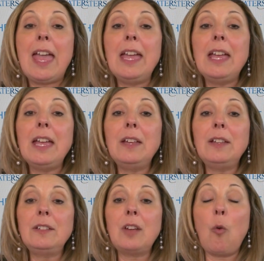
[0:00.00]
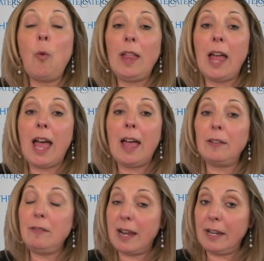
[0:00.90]
And while
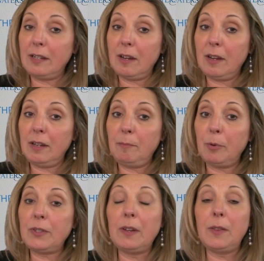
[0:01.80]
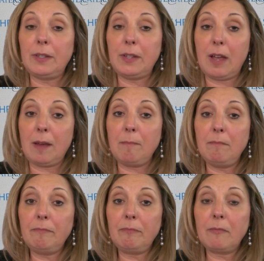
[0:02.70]
99% of the time